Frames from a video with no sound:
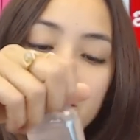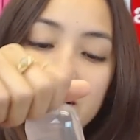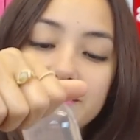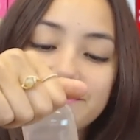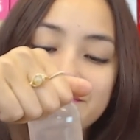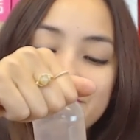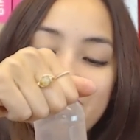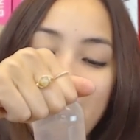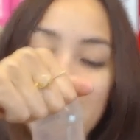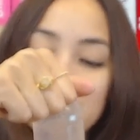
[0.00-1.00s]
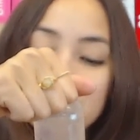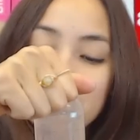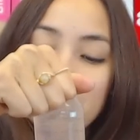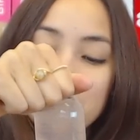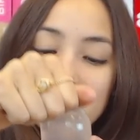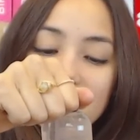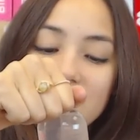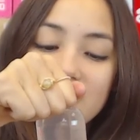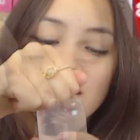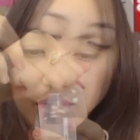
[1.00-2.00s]
but I believe them.
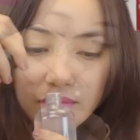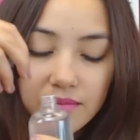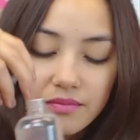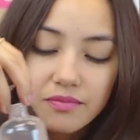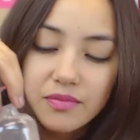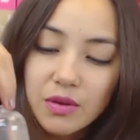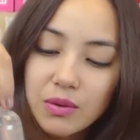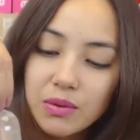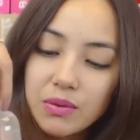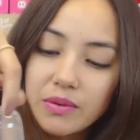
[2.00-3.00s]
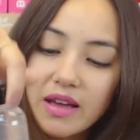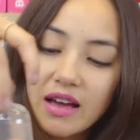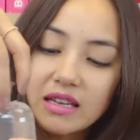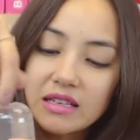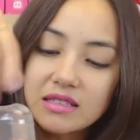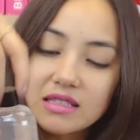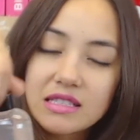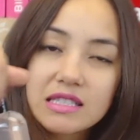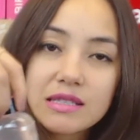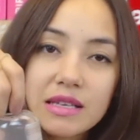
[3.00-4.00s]
Ooh, yeah, it is.
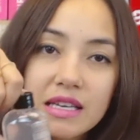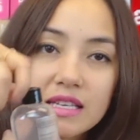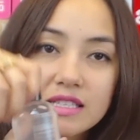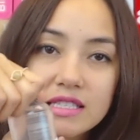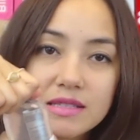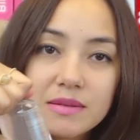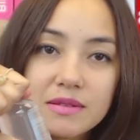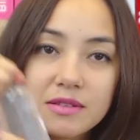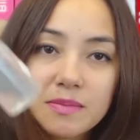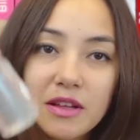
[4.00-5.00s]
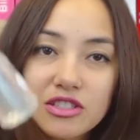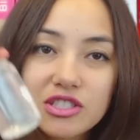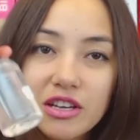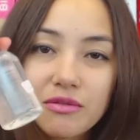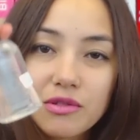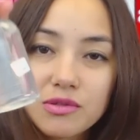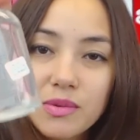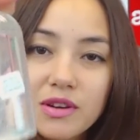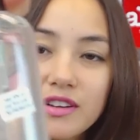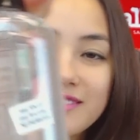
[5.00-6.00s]
It's it is smell just like rose
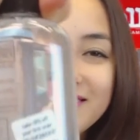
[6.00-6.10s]
water.